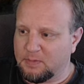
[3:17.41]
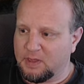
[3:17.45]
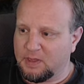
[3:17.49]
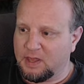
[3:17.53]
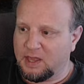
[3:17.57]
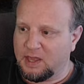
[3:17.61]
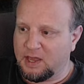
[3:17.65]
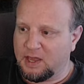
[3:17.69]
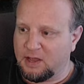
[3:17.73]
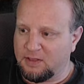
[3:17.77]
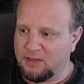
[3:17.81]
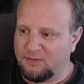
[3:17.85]

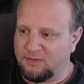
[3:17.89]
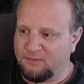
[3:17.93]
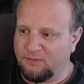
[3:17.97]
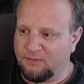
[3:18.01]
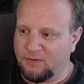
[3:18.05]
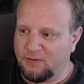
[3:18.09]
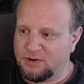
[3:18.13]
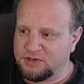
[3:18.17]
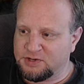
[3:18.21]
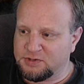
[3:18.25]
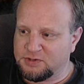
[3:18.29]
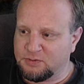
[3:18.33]
The
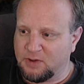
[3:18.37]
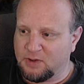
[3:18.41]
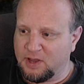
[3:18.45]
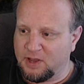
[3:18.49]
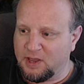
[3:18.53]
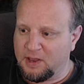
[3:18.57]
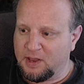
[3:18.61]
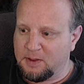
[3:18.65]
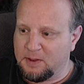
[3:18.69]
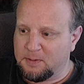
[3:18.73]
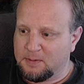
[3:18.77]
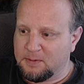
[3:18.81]
first
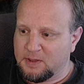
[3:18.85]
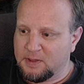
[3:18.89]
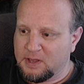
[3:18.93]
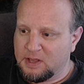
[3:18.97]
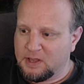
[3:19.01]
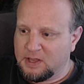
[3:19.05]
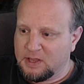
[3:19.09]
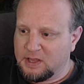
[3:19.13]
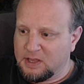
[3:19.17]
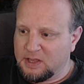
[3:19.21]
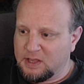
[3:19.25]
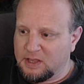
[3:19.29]
way
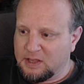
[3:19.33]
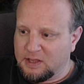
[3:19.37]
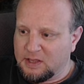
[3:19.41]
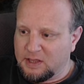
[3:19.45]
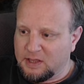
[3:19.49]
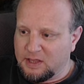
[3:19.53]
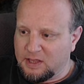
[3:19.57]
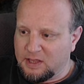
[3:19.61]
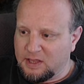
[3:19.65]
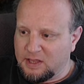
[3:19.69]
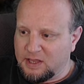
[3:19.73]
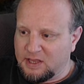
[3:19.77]

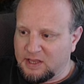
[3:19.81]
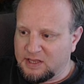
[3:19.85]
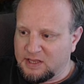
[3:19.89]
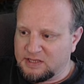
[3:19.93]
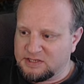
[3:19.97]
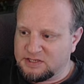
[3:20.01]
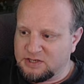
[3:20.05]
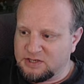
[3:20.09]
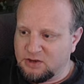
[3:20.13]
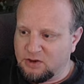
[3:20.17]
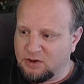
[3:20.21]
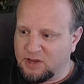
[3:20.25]

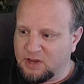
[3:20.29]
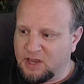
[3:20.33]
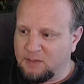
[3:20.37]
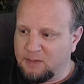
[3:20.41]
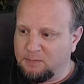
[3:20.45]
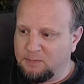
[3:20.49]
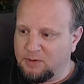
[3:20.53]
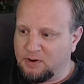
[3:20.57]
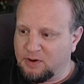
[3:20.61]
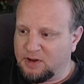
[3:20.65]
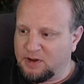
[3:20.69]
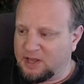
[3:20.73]
is you
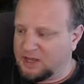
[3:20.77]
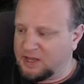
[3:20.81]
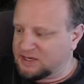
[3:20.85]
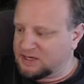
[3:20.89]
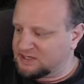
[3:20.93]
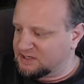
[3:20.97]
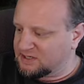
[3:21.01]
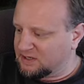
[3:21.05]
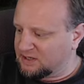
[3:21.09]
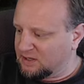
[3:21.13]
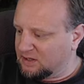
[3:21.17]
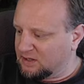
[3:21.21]
keep your
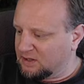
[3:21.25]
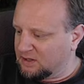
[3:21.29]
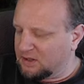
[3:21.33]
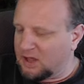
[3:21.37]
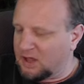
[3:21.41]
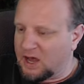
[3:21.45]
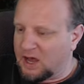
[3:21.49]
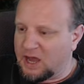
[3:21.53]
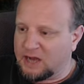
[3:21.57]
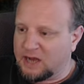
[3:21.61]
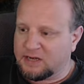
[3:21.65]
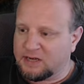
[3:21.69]
decks
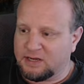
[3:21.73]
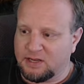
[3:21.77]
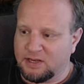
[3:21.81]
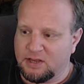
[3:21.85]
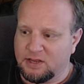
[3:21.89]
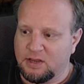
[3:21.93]
locked,